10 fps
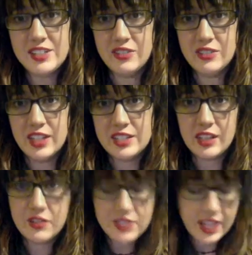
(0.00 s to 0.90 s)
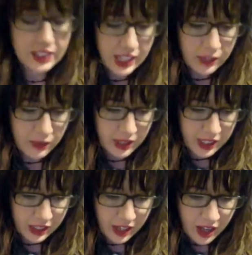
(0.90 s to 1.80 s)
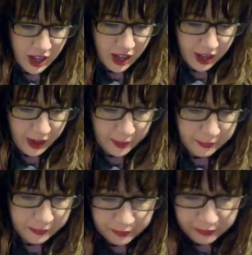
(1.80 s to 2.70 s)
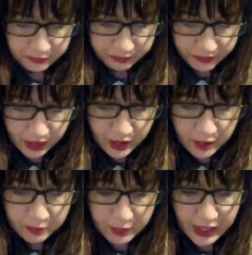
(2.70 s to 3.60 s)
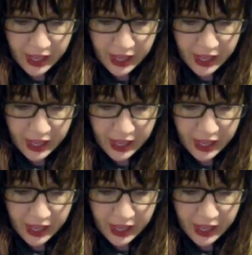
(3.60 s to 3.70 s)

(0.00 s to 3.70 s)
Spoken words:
So that's kind of sadly ironic. But